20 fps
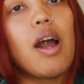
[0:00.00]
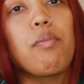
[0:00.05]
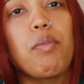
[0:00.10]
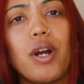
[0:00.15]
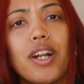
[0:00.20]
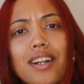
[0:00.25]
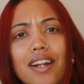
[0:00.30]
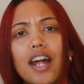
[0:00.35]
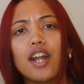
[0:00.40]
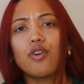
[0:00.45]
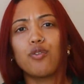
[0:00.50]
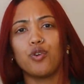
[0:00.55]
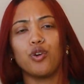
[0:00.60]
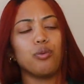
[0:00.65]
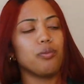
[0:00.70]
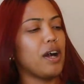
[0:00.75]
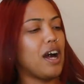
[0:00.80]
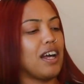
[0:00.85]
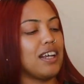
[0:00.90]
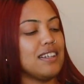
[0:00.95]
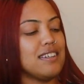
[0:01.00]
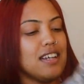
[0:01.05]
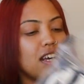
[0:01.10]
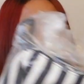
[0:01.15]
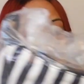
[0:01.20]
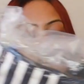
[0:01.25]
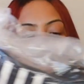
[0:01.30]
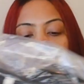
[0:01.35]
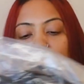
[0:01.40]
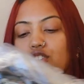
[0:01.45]
I'm running out of room, guys.
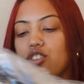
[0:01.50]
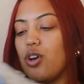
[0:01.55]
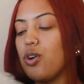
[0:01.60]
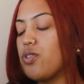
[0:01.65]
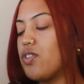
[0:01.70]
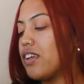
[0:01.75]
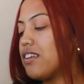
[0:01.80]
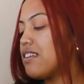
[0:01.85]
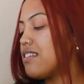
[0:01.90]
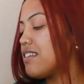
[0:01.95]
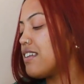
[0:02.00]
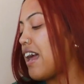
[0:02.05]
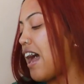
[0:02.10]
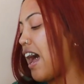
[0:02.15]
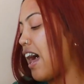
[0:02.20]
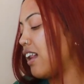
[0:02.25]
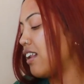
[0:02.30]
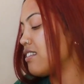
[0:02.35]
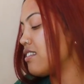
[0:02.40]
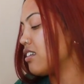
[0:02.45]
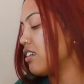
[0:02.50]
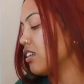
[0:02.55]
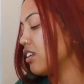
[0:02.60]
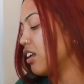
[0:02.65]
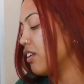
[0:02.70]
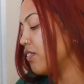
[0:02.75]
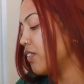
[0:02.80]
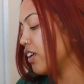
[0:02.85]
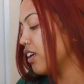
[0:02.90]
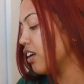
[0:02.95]
So this is an Alice and
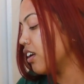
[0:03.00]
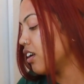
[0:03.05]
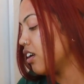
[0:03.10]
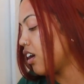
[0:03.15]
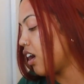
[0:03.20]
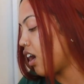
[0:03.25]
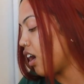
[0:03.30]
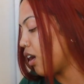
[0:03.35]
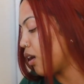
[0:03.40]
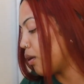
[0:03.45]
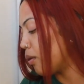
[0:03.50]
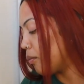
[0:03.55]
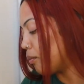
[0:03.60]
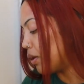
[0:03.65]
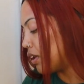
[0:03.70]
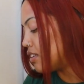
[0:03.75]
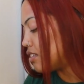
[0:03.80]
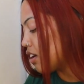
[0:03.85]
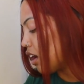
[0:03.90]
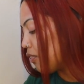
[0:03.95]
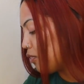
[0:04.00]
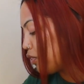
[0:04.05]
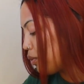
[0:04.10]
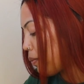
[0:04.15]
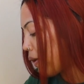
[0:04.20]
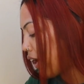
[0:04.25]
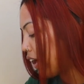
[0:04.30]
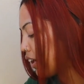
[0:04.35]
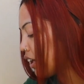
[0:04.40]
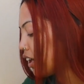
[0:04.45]
Olivia duffel
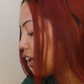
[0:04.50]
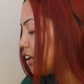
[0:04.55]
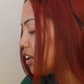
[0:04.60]
bag.